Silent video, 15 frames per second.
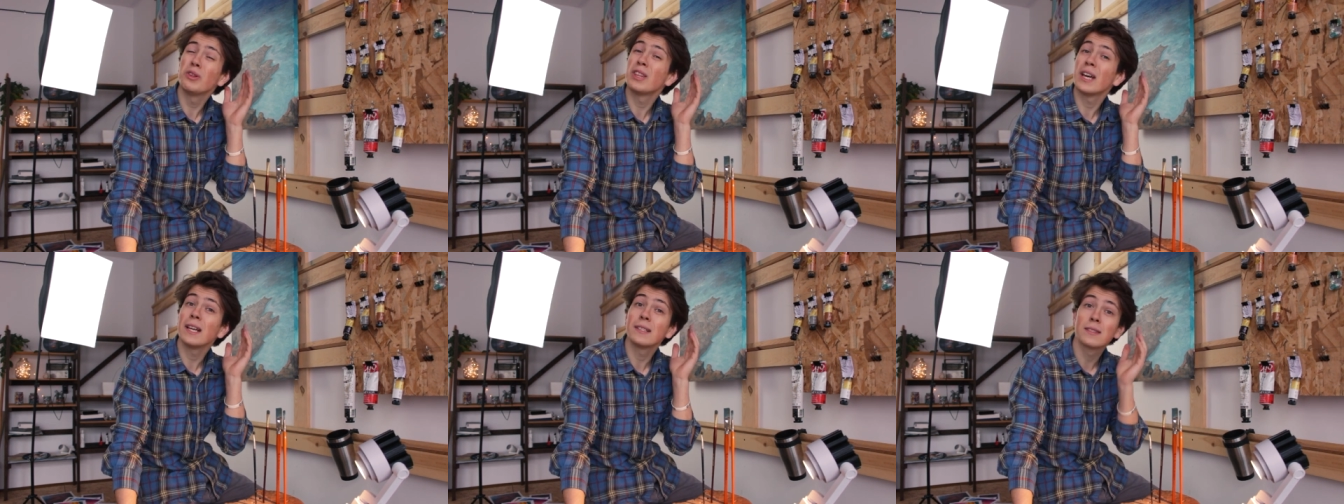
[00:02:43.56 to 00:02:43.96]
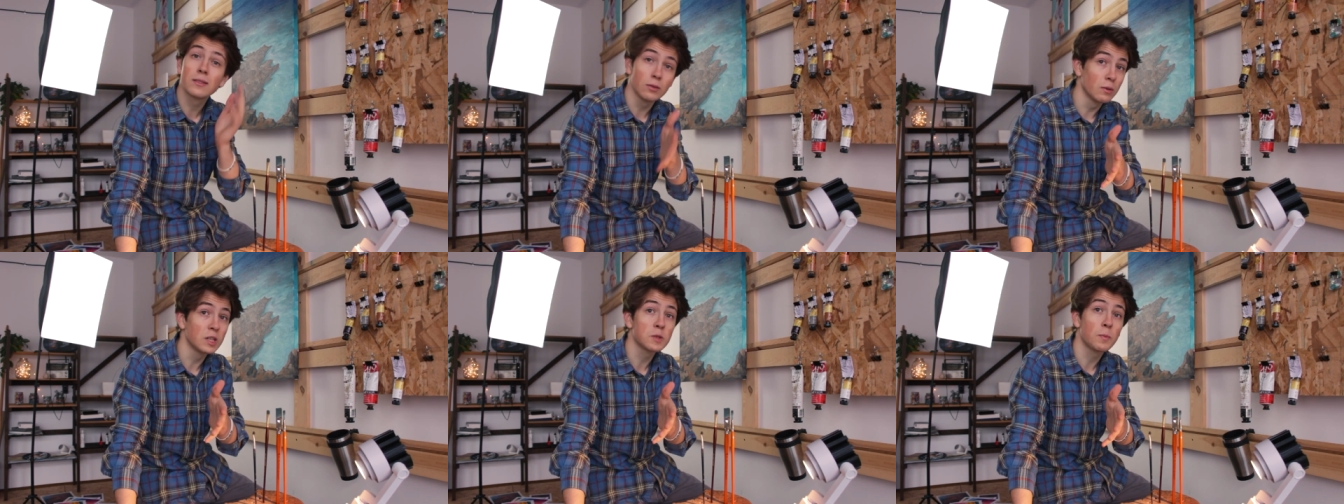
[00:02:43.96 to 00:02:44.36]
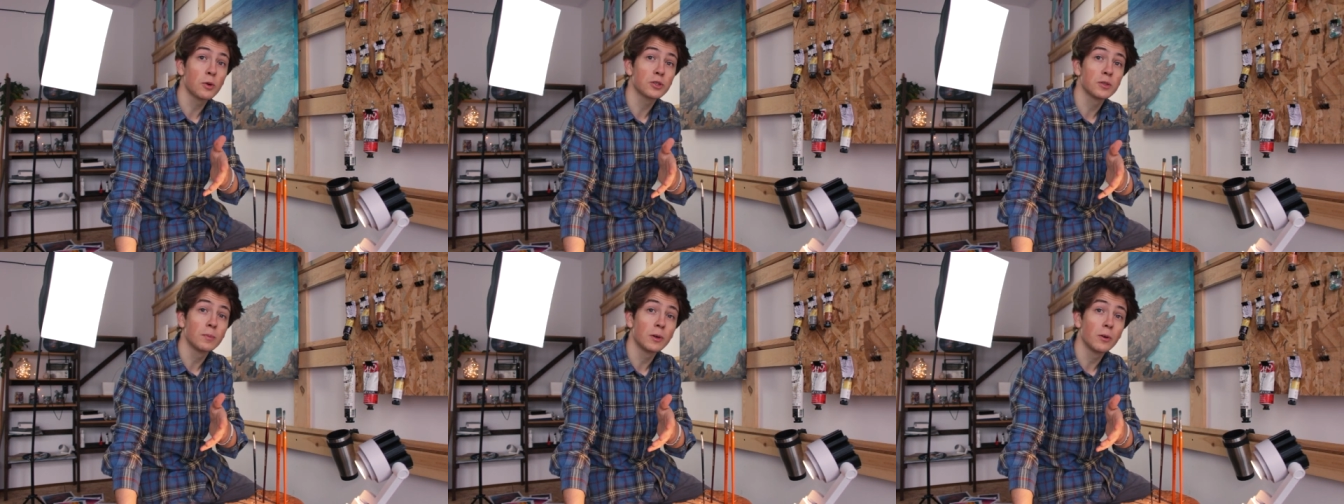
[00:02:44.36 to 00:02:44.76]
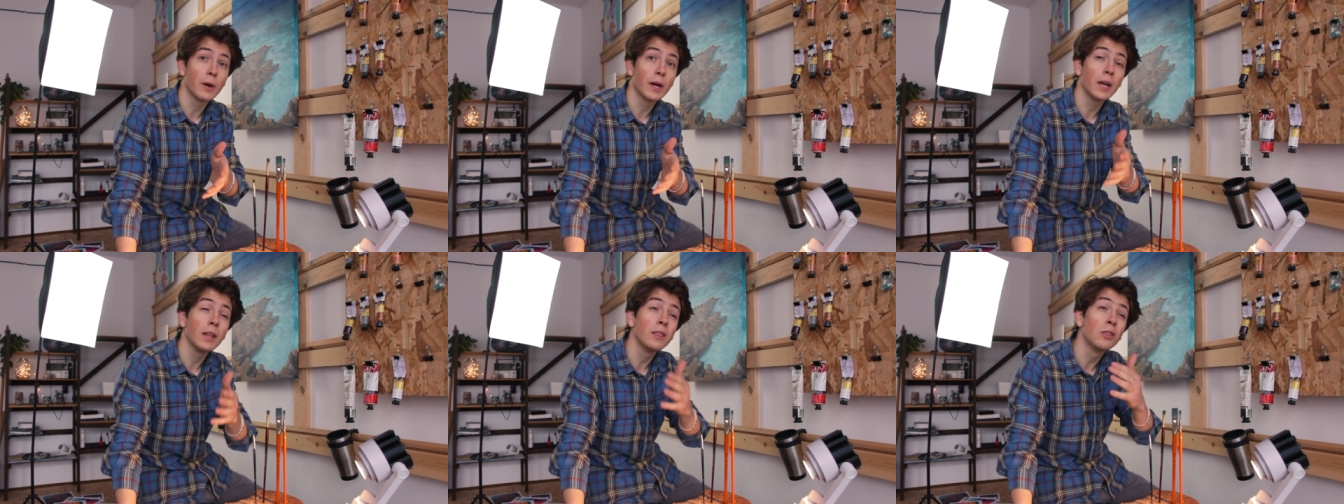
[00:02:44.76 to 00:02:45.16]
it as soon as
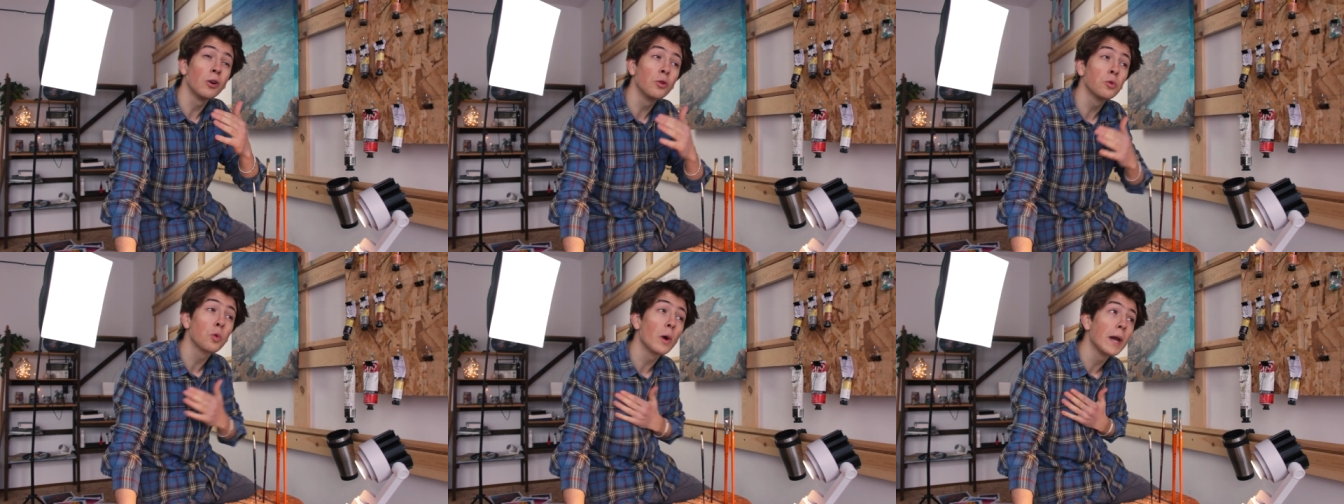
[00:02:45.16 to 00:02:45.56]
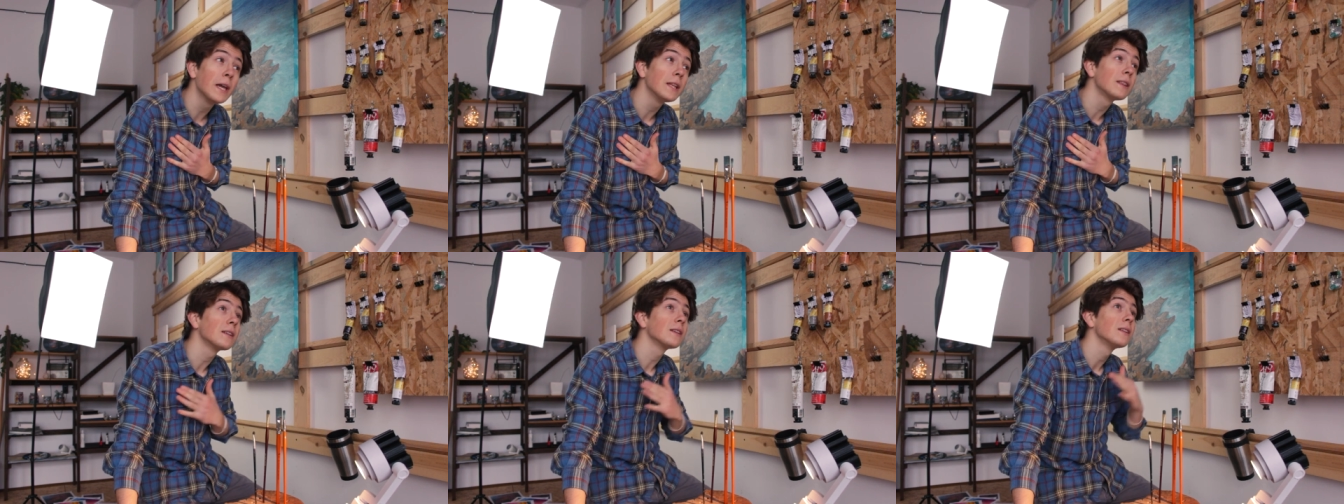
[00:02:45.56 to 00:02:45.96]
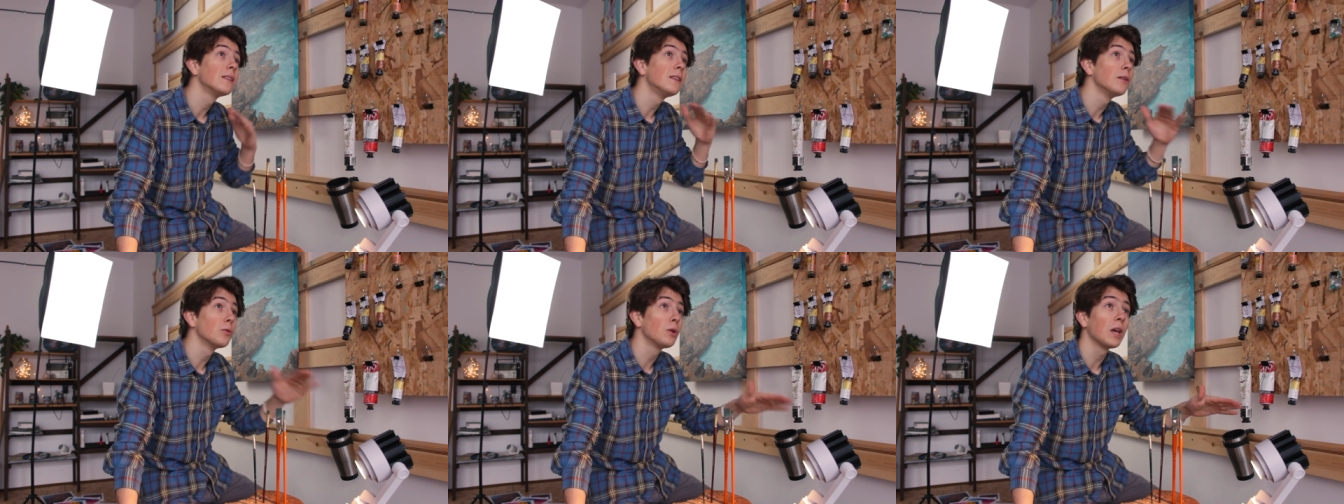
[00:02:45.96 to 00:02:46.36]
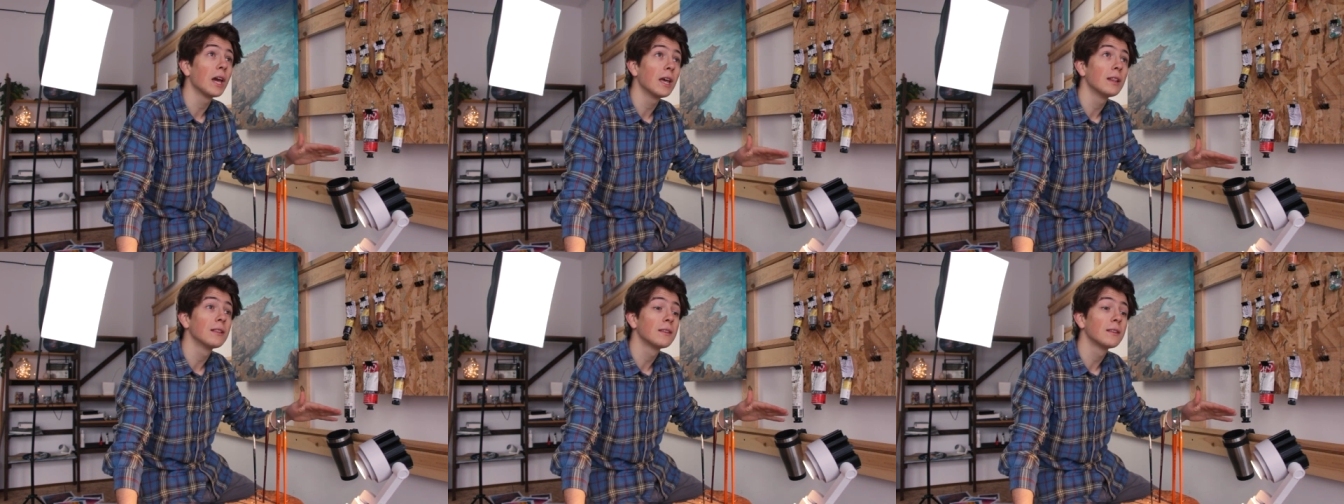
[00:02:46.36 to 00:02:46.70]
possible and don't wait till the end